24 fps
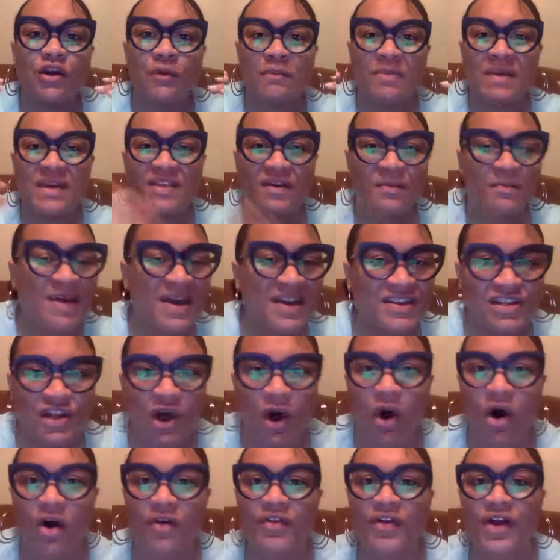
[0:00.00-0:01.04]
be the best
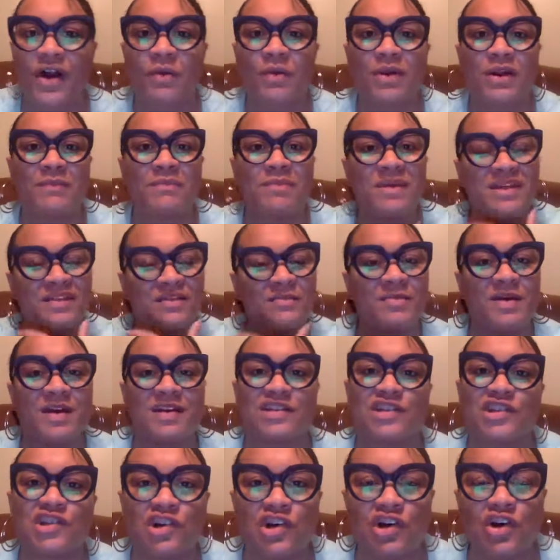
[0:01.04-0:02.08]
author. I want to be the
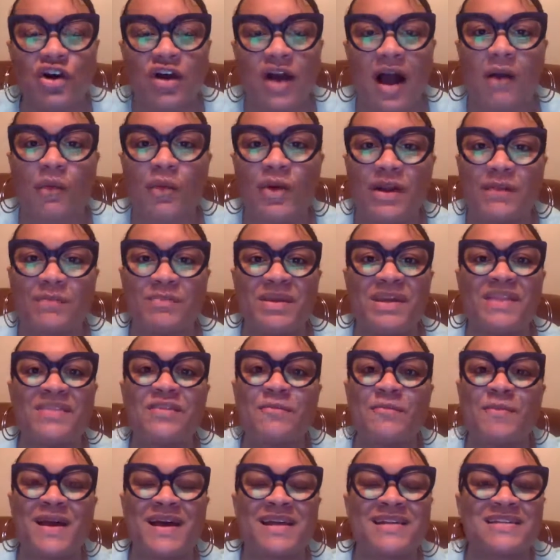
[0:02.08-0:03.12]
best cook. I want to be
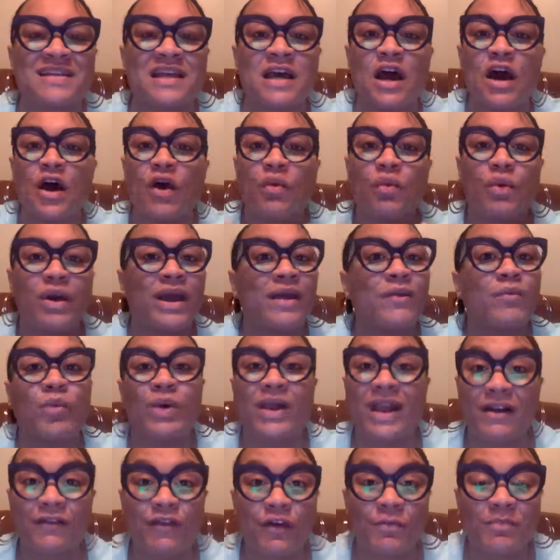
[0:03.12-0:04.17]
the best in
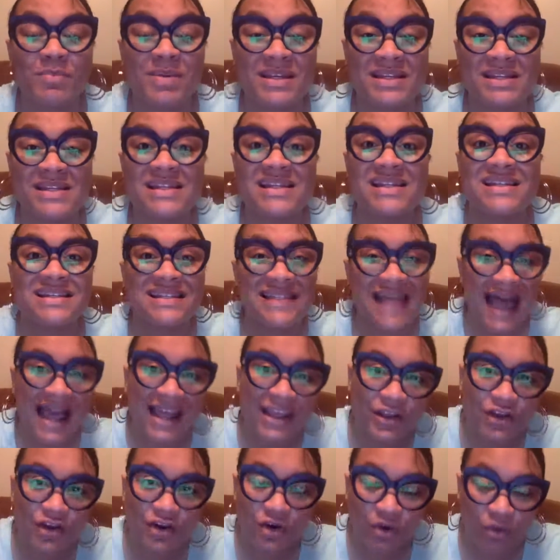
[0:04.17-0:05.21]
whatever business
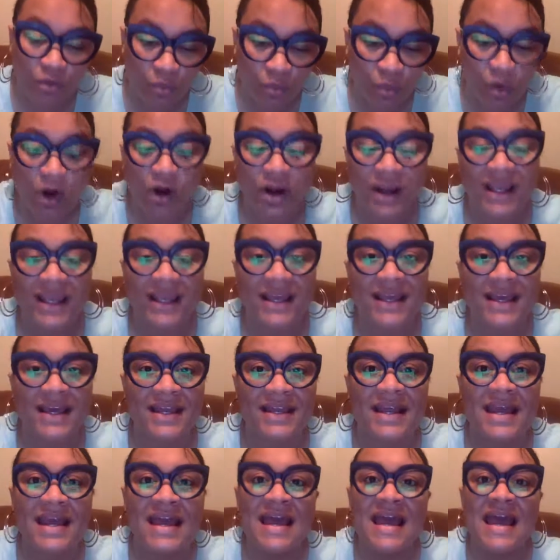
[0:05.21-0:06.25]
that you're working
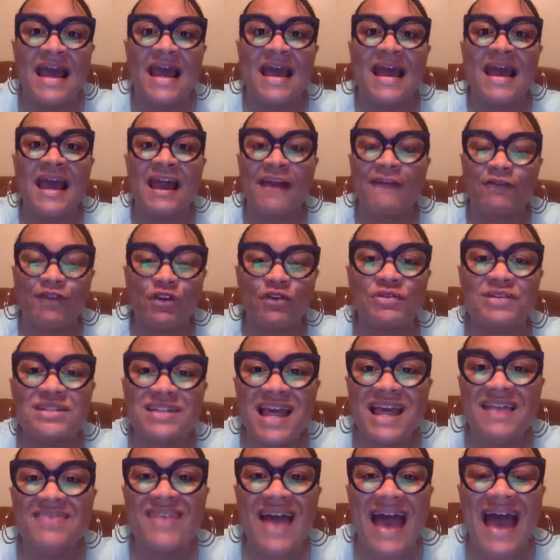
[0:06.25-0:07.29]
in. If you
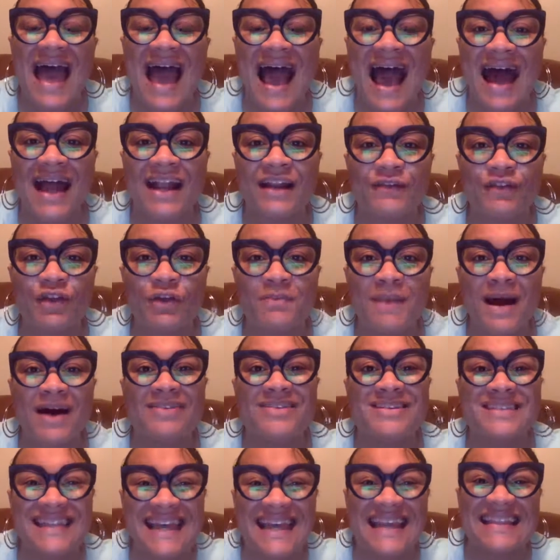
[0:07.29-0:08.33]
say that out of your
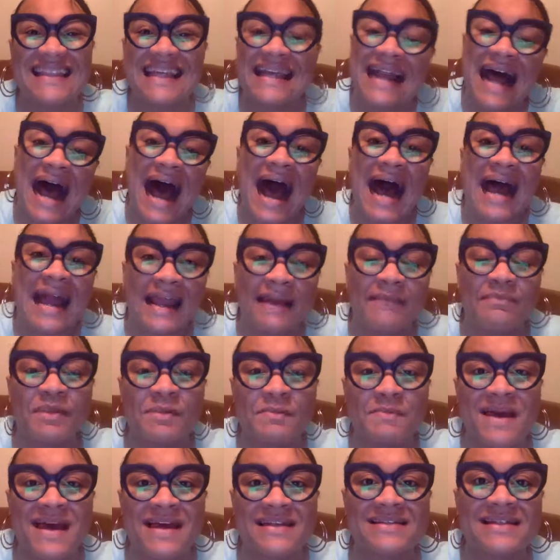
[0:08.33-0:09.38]
mouth, saying that I am the
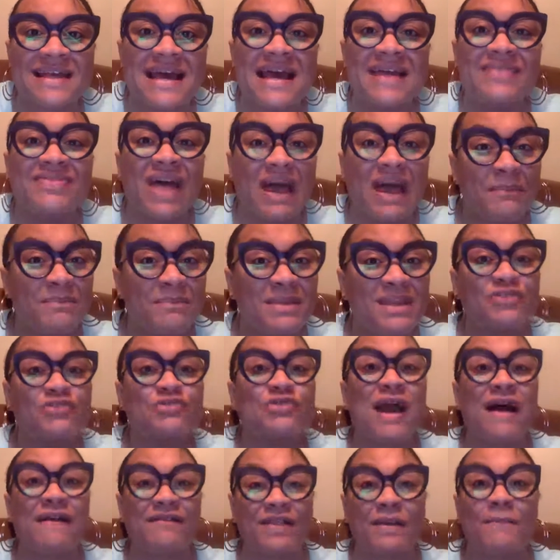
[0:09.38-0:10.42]
best, that means
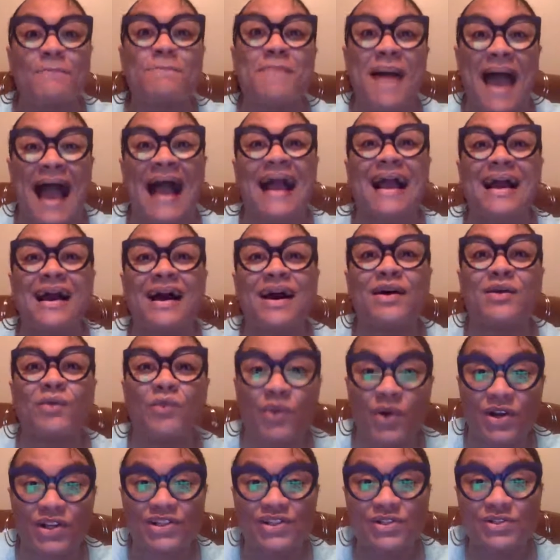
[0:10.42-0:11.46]
you have to back up
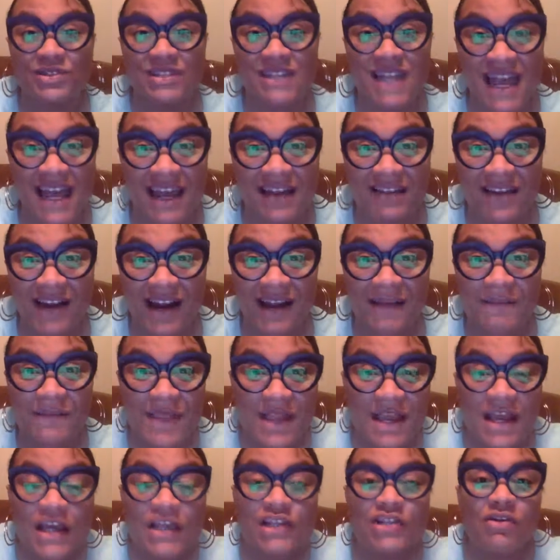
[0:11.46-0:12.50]
what you say, right?
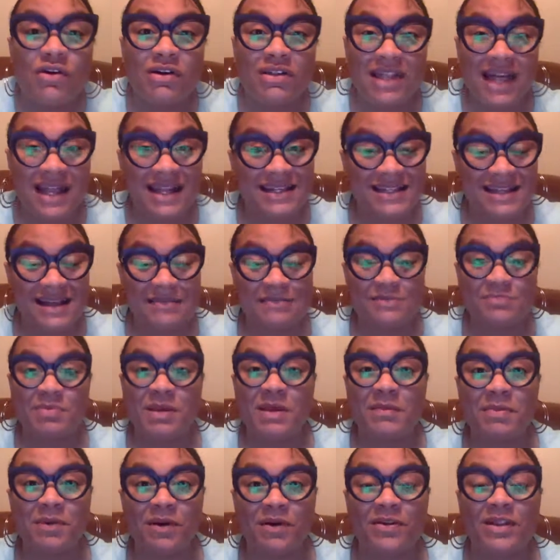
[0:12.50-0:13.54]
So a lot of times
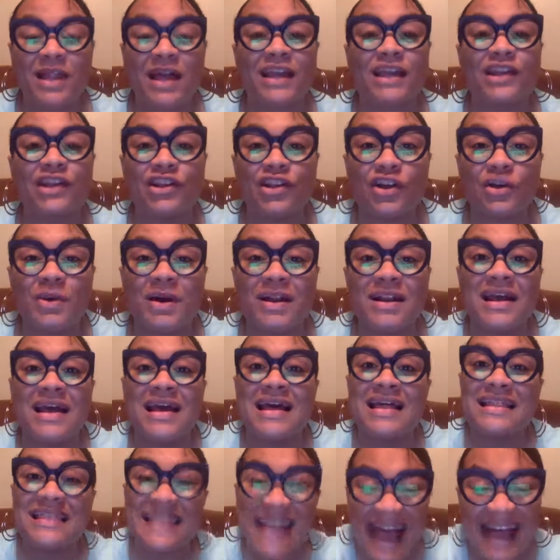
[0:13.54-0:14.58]
people are like, you know what?
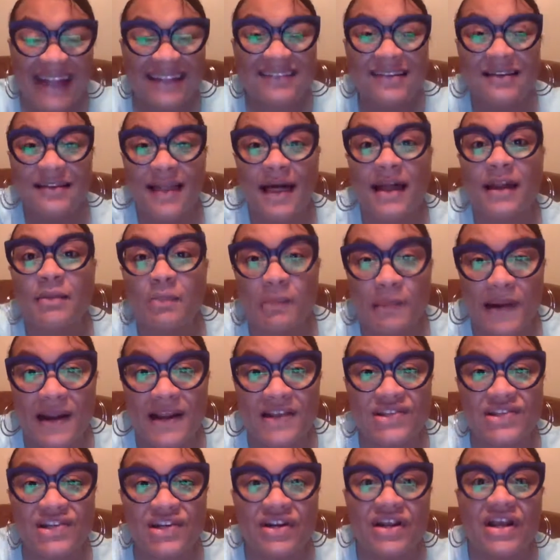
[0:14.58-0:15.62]
That's a lot of
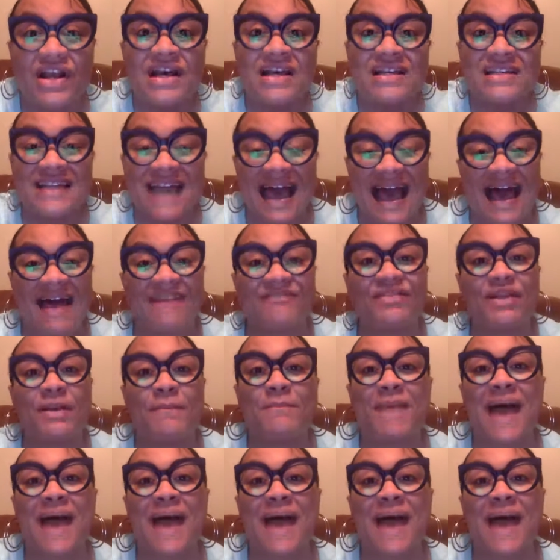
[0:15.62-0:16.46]
pressure to have to